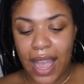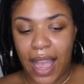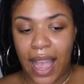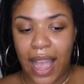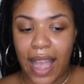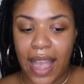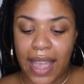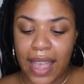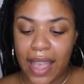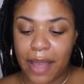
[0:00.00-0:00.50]

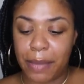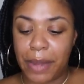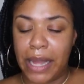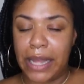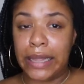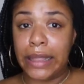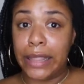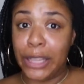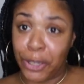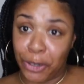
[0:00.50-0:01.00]
I am
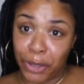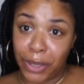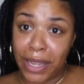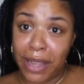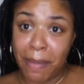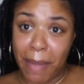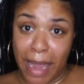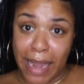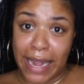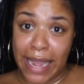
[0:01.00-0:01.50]
literally a
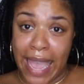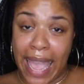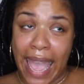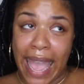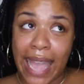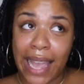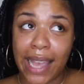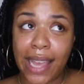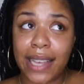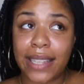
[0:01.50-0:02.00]

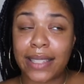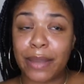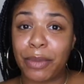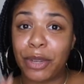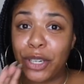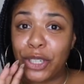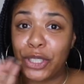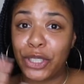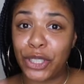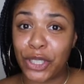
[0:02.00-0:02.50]
maniac because I'm
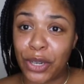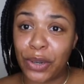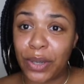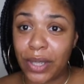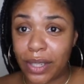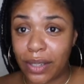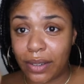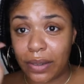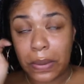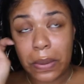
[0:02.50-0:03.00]
going to show
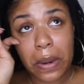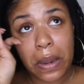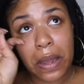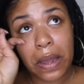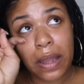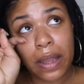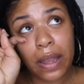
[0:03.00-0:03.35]
you